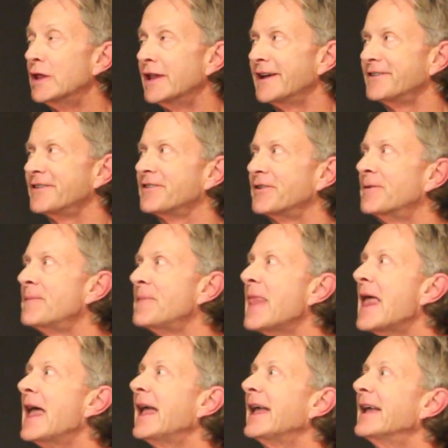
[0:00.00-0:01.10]
laser.
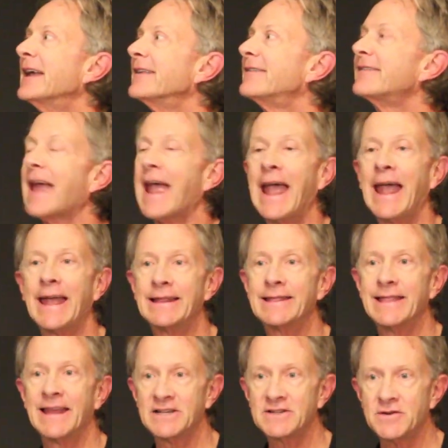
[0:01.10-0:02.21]
It's a
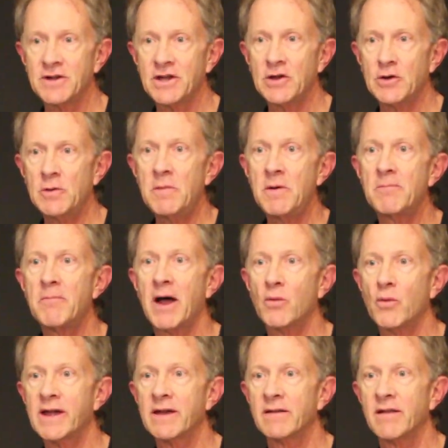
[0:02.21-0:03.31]
LaserCube by
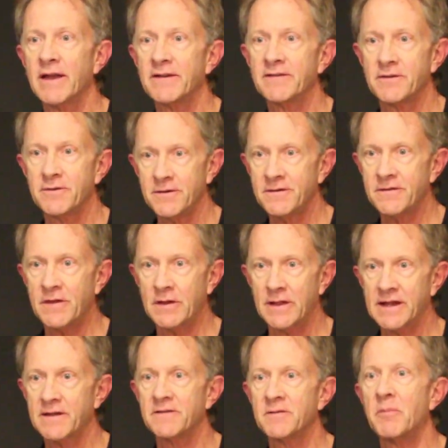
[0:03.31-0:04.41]
Wicked Lasers. The
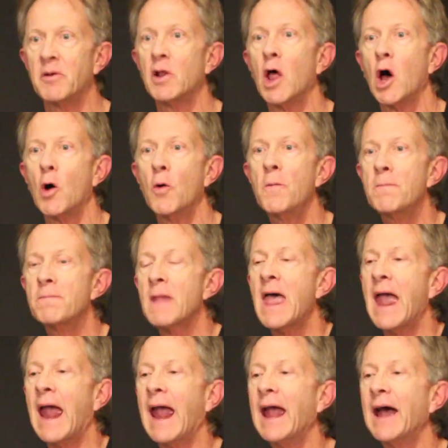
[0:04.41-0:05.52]
link is below.
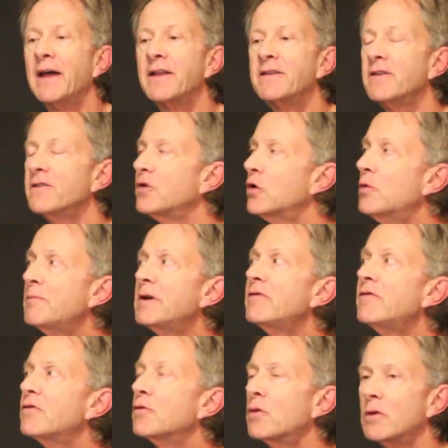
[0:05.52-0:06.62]
And don't be
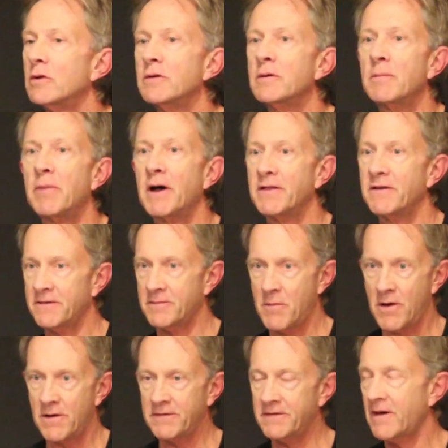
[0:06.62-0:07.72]
fooled by the
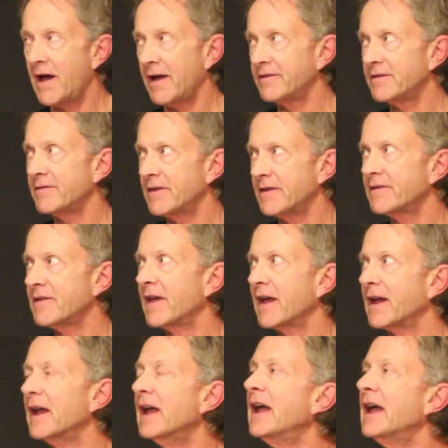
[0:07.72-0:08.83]
small size of this
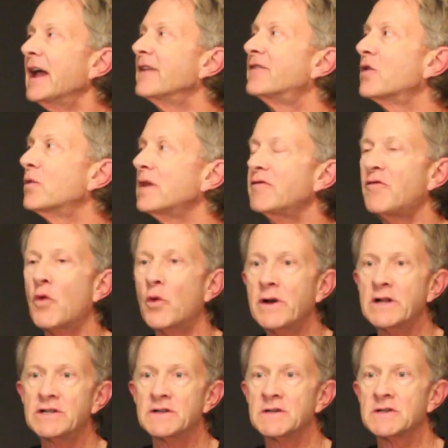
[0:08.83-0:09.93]
thing. It's only 4
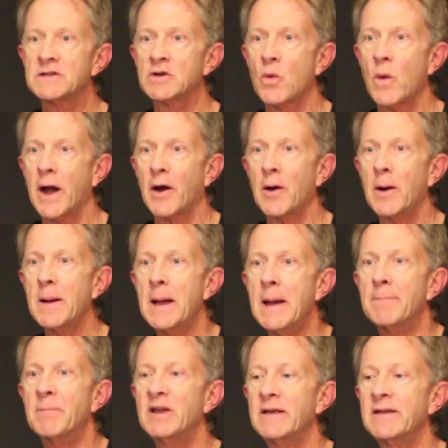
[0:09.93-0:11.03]
inches square,
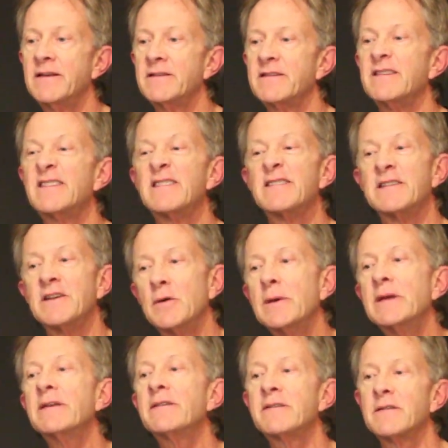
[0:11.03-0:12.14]
but it is a
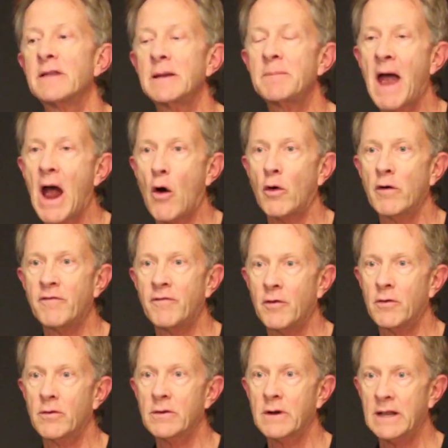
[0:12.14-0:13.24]
seriously
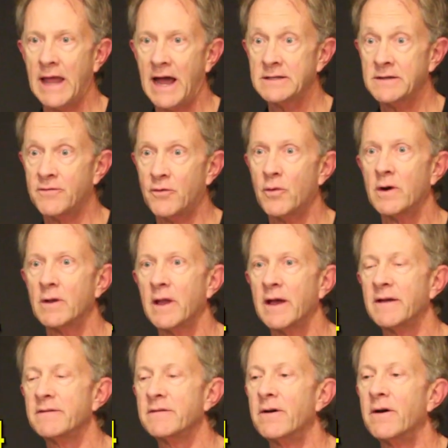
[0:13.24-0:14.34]
powerful Class 4
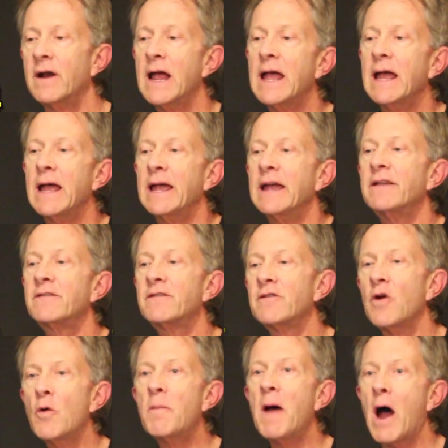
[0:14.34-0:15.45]
laser. It's
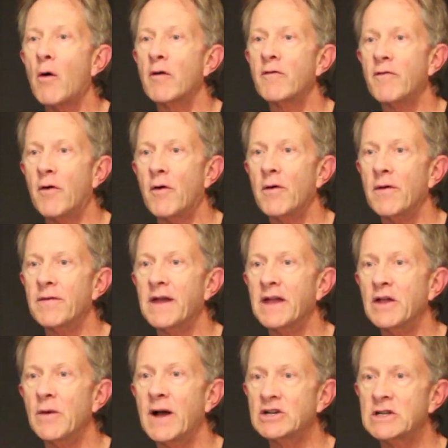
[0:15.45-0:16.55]
so powerful
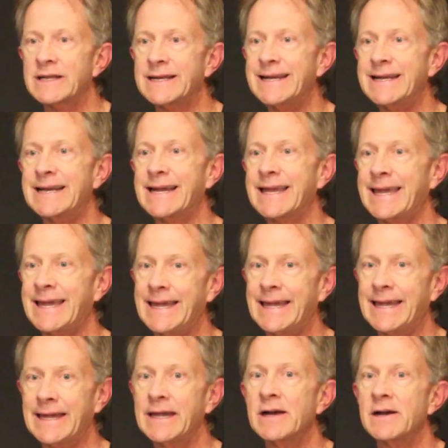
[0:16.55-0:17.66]
that you actually need a
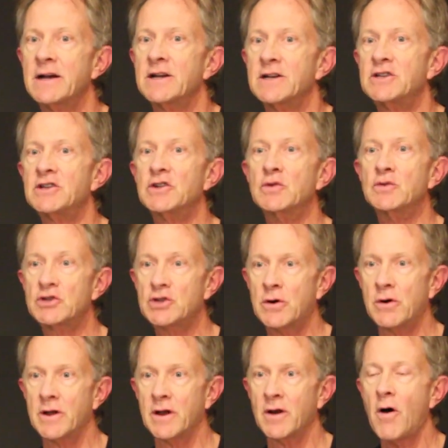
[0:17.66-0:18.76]
key to
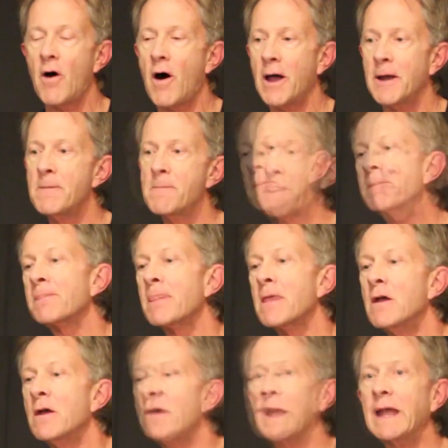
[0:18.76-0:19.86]
turn it on.
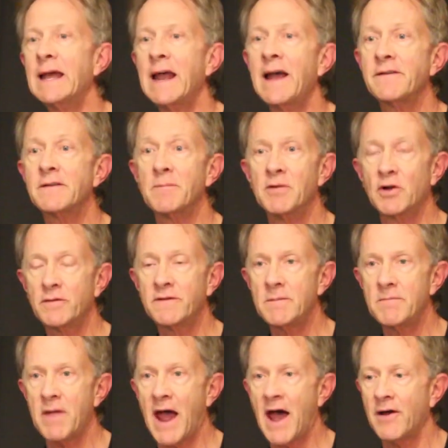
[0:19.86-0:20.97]
It has a
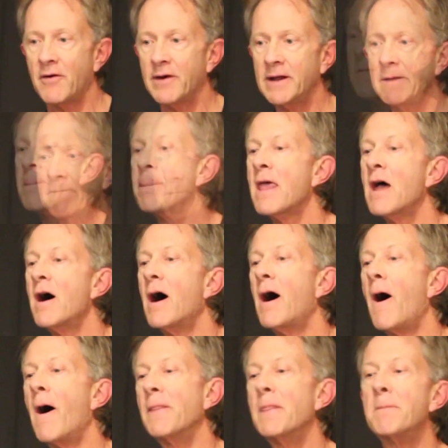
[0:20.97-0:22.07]
built-in battery.
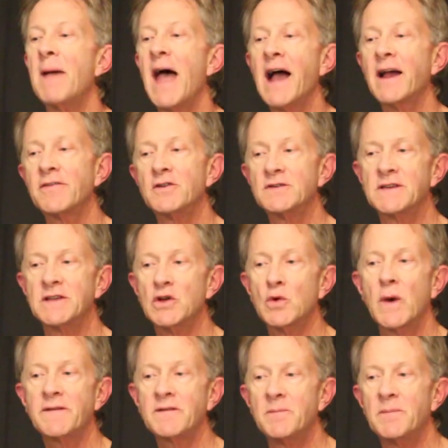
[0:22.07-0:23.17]
On the back there's a
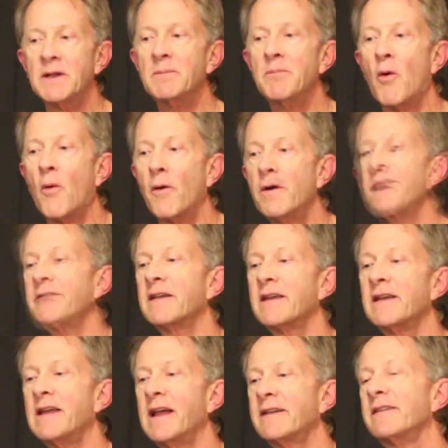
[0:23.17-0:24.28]
USB port to
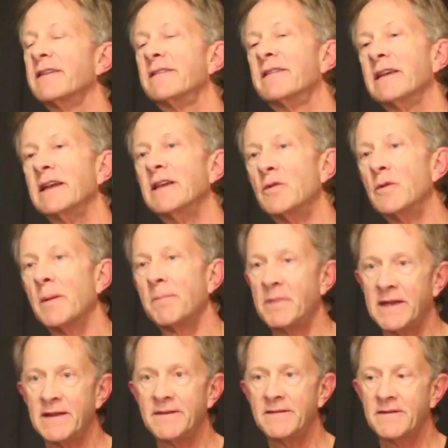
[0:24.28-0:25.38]
connect it to either a
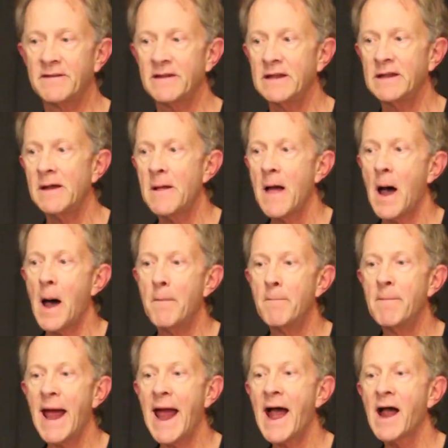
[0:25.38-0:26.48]
PC, a
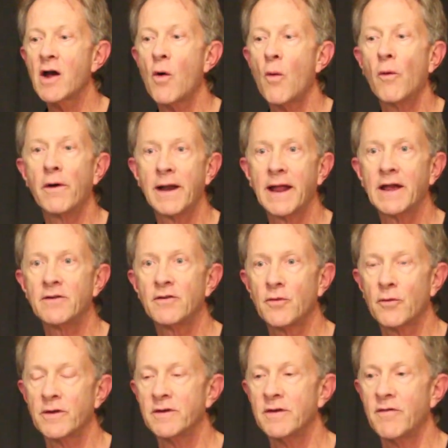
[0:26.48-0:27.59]
Mac, or an
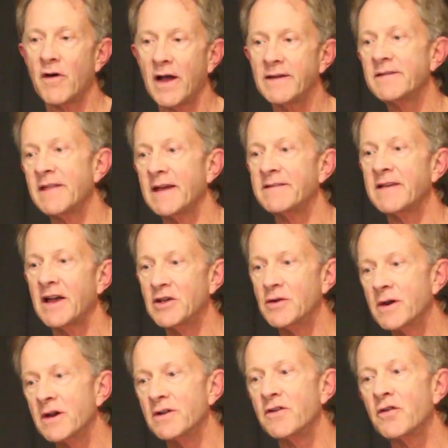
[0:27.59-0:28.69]
Android device. That's how you
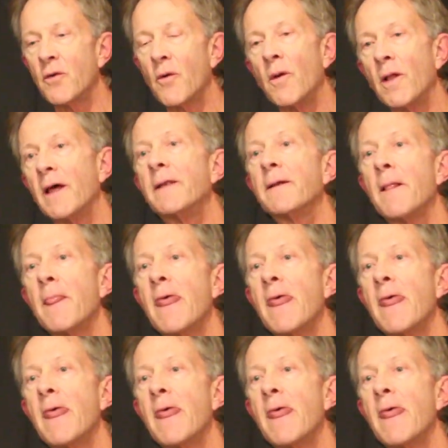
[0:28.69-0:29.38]
control it.